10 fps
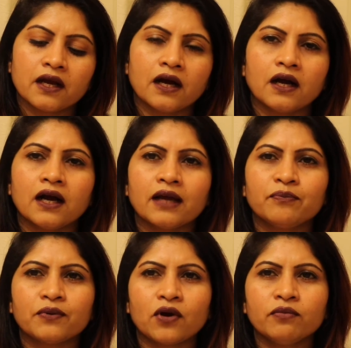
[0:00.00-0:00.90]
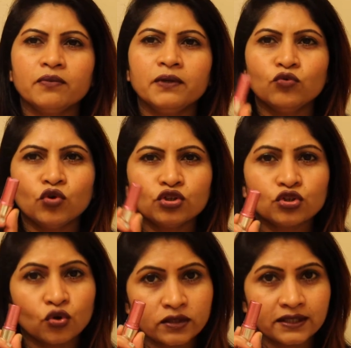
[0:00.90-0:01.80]
uh, i probably won't
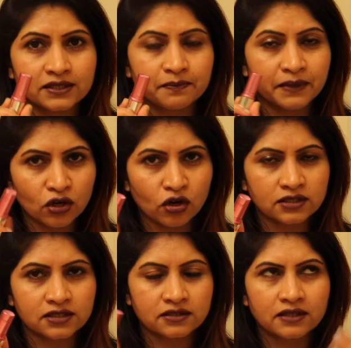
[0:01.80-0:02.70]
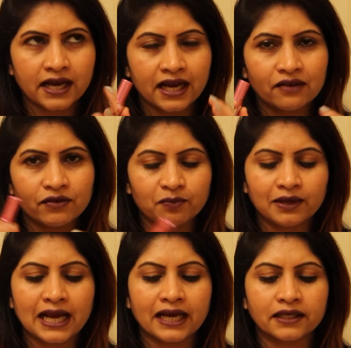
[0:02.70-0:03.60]
throw this because i have a
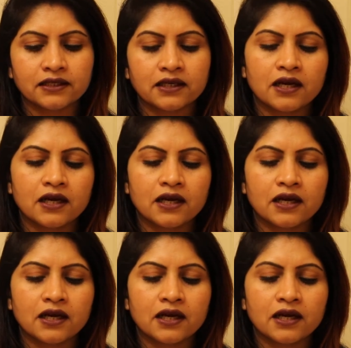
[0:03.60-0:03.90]
plan